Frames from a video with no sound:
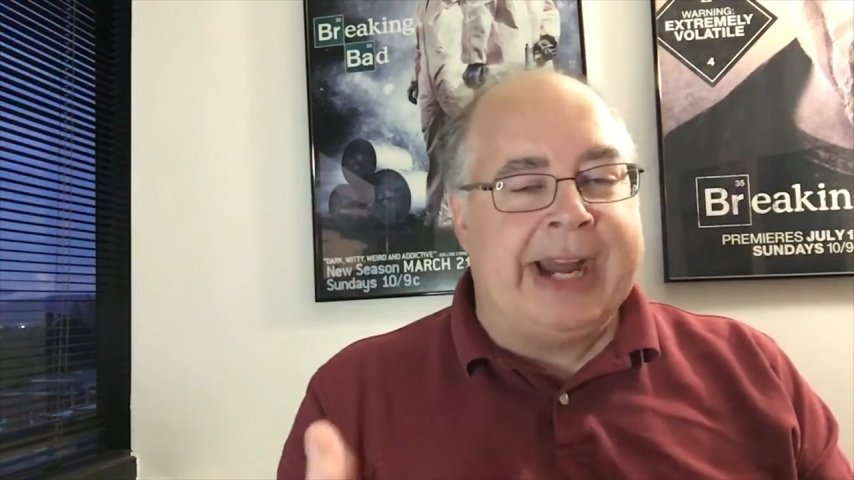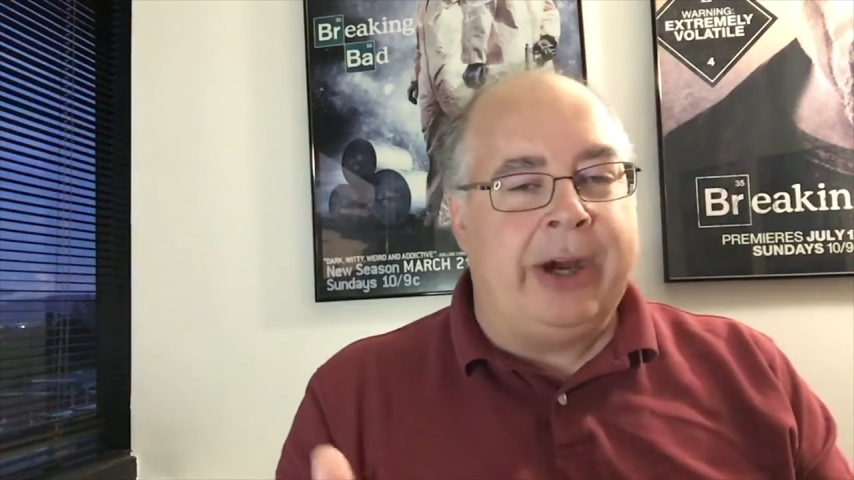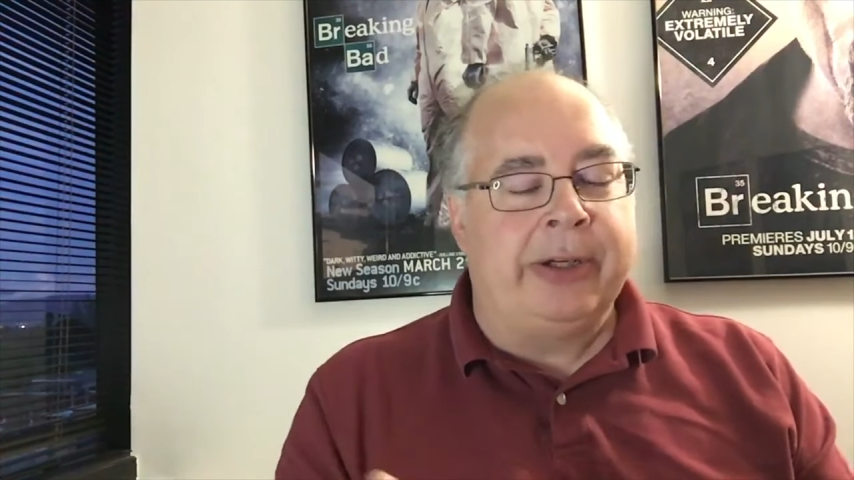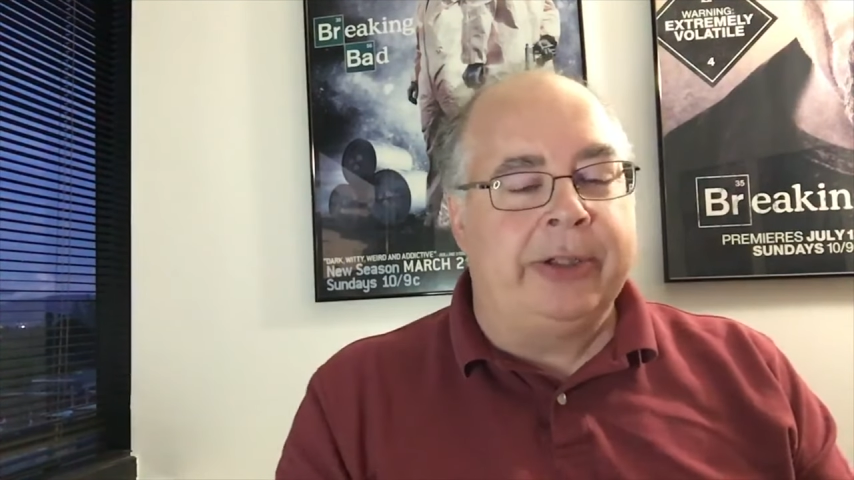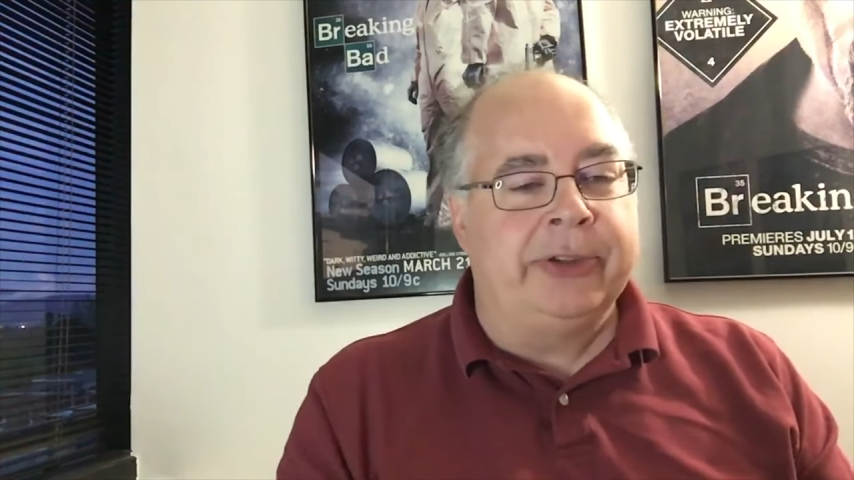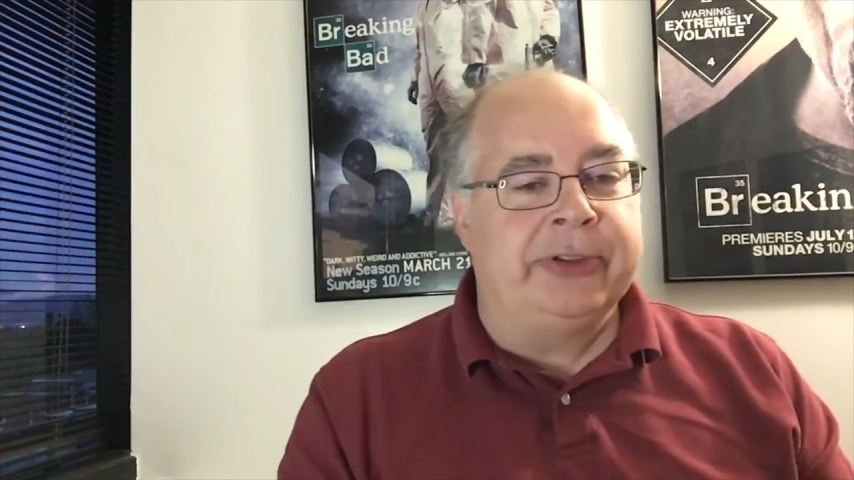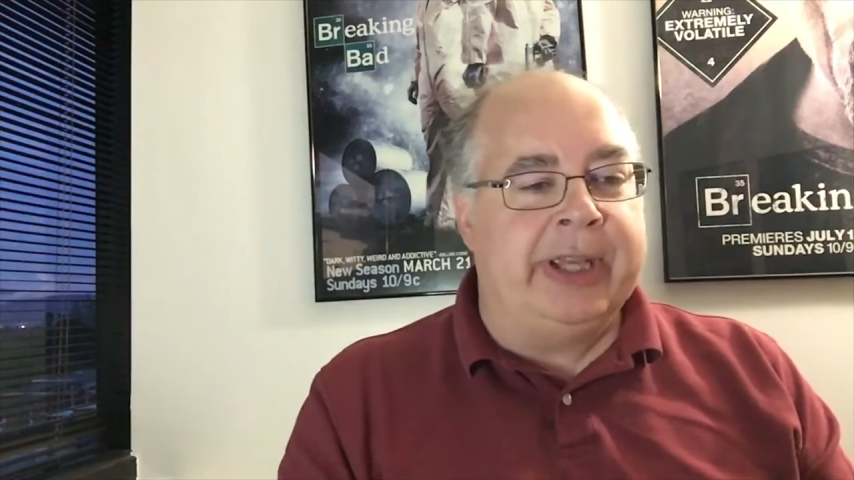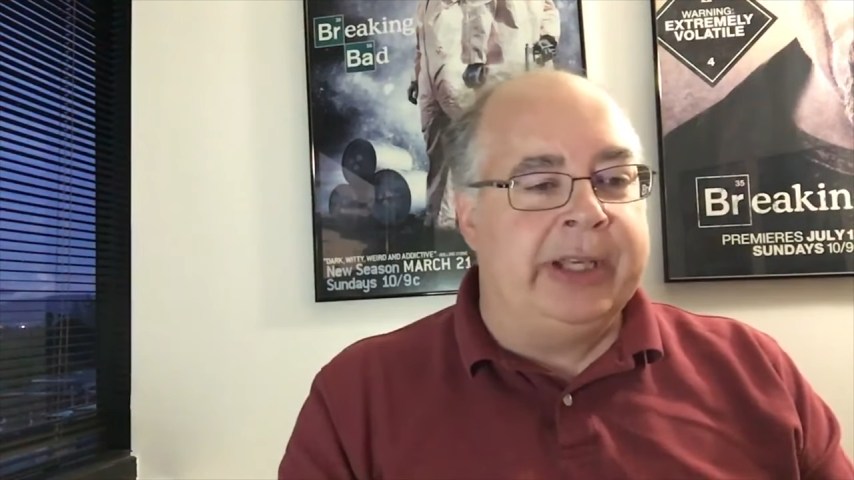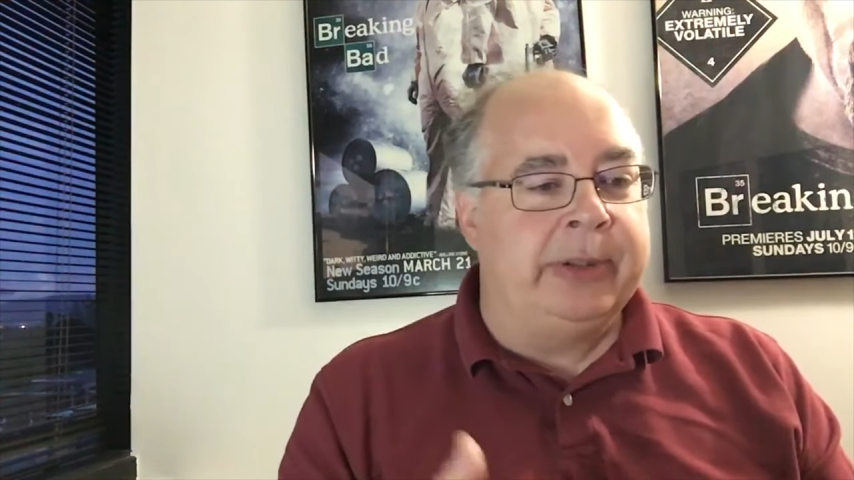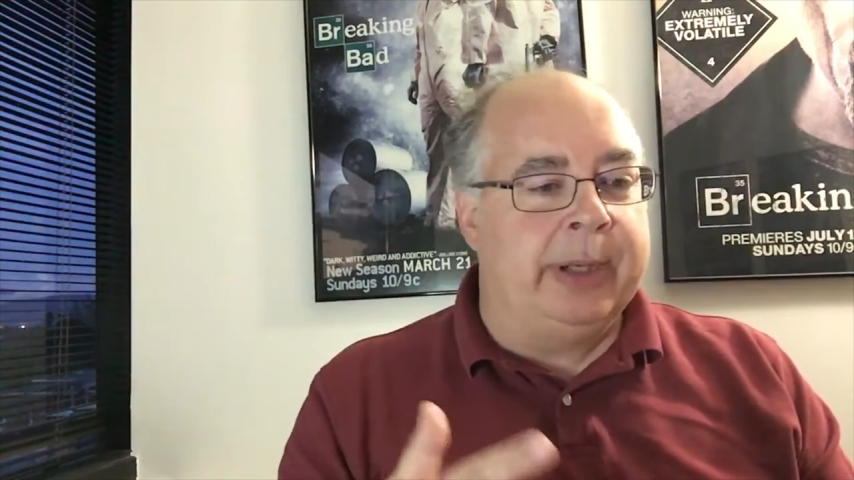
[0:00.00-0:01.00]
characters,
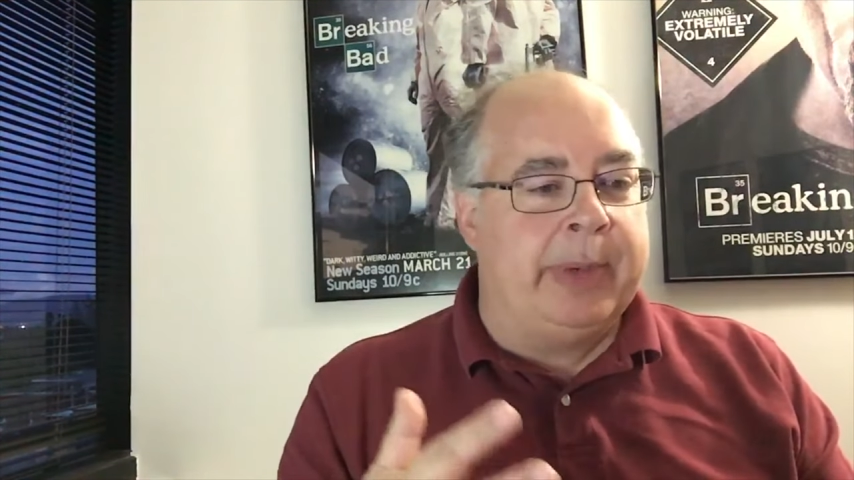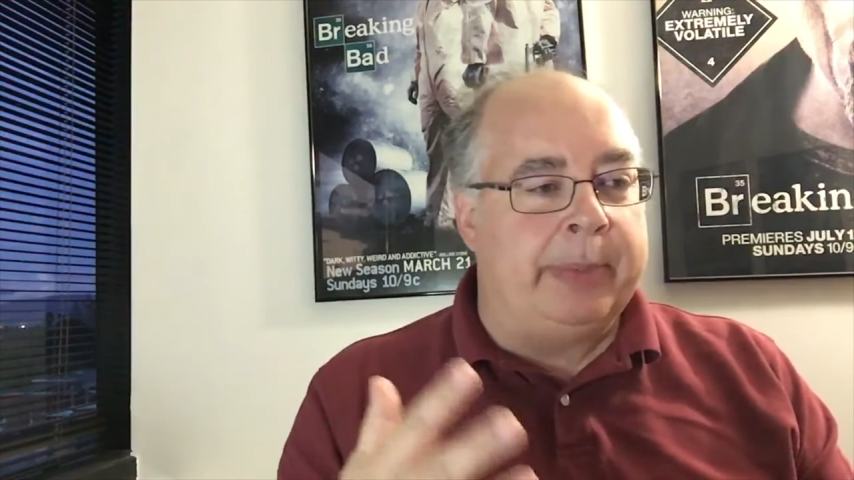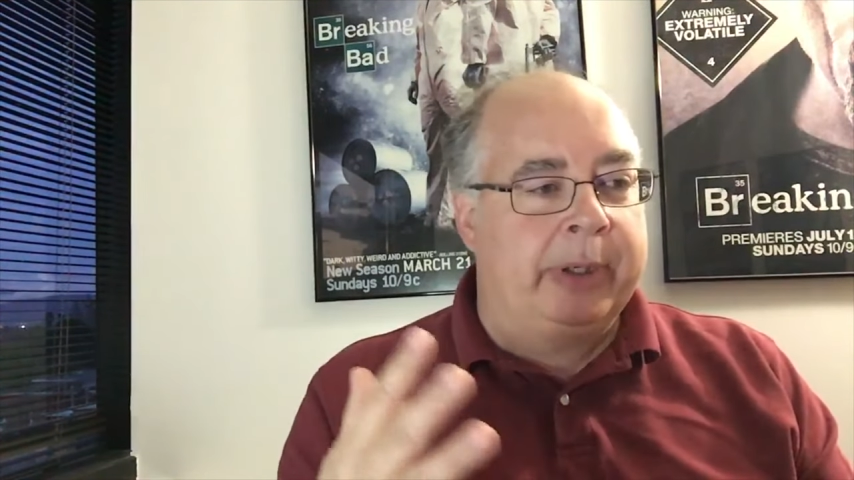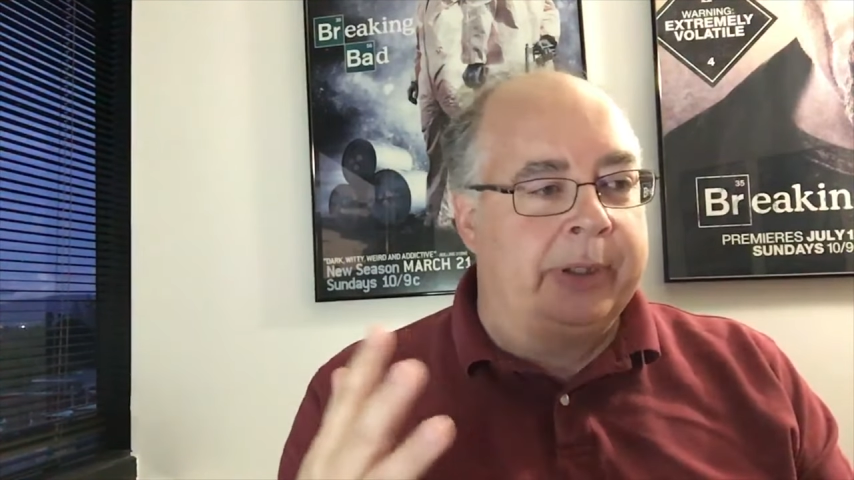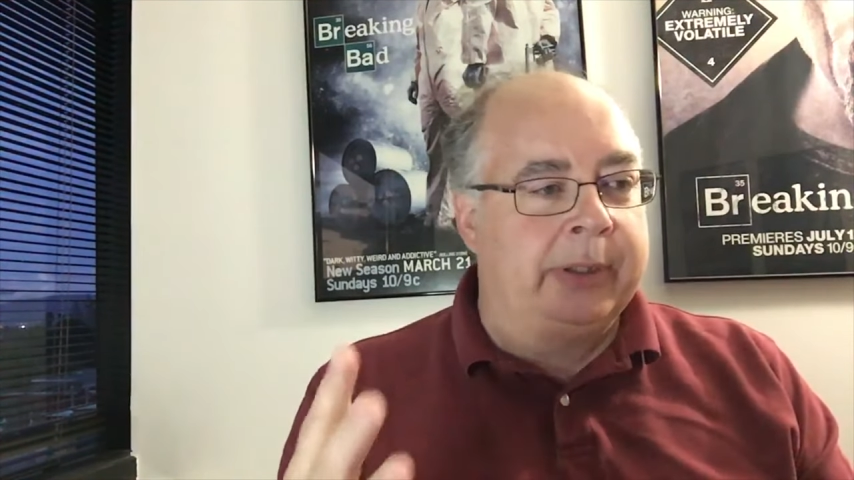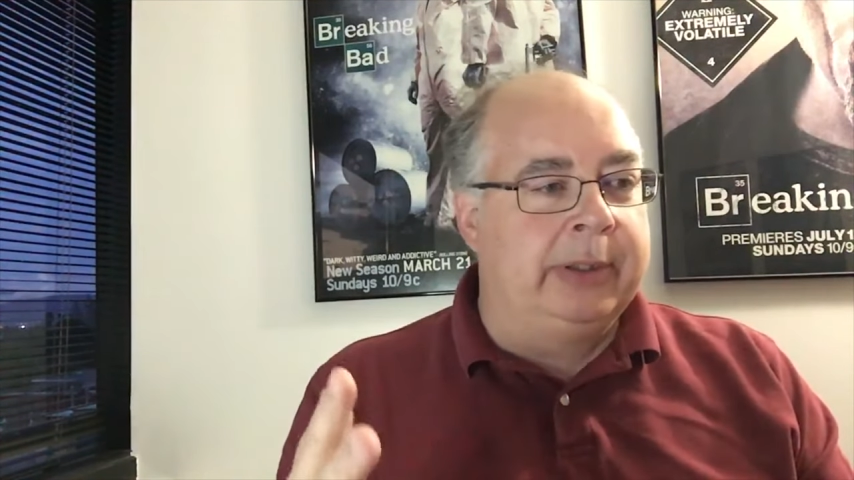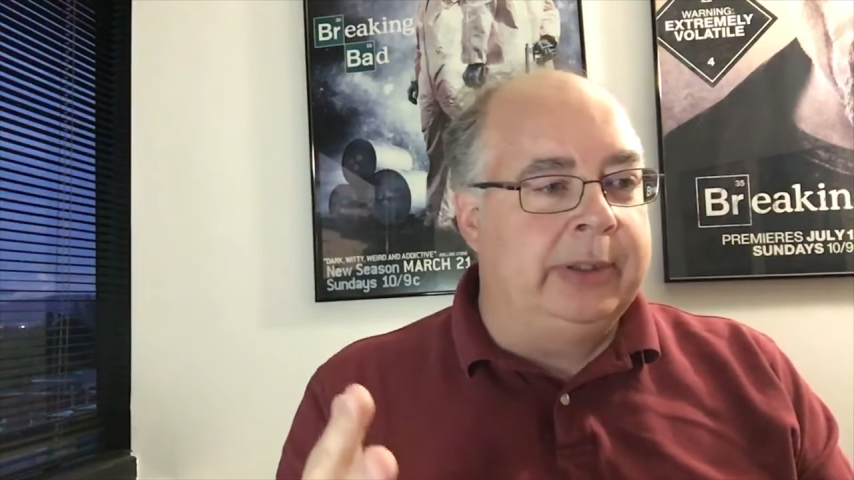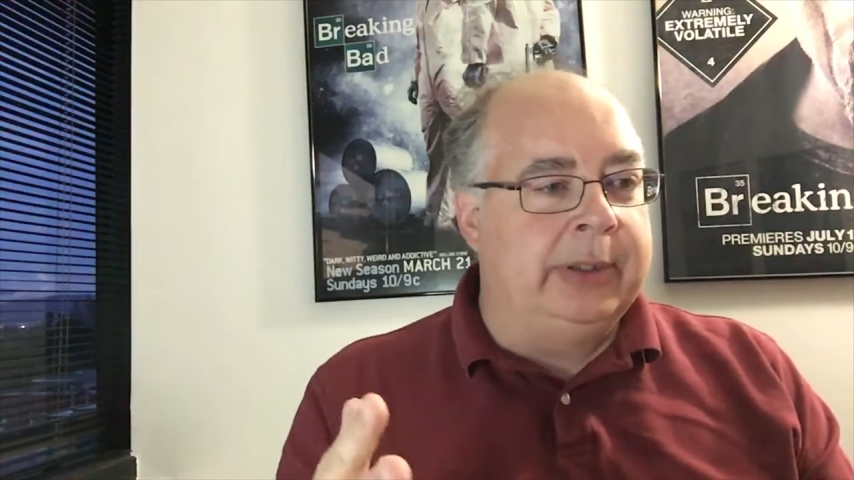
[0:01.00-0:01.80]
and I remember